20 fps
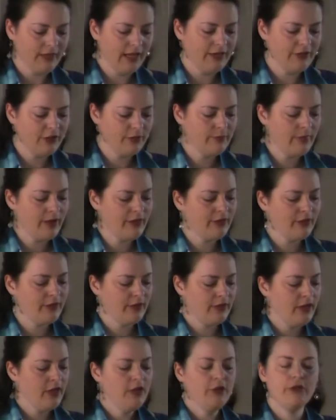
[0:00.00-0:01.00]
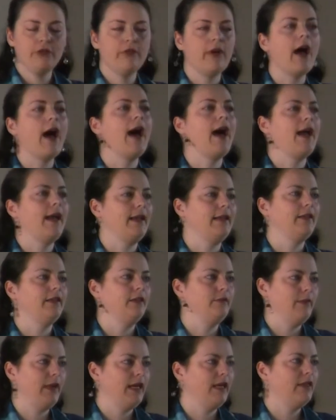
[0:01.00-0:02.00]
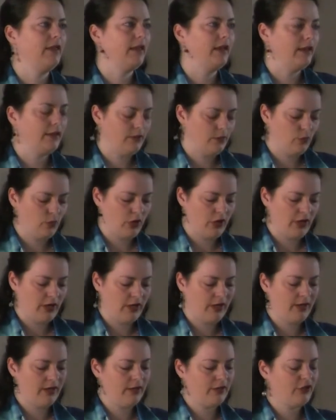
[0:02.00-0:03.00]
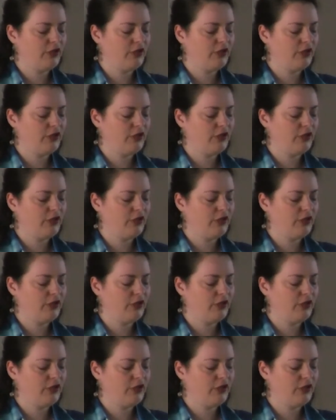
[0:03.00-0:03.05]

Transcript: and her mother tried to make things work.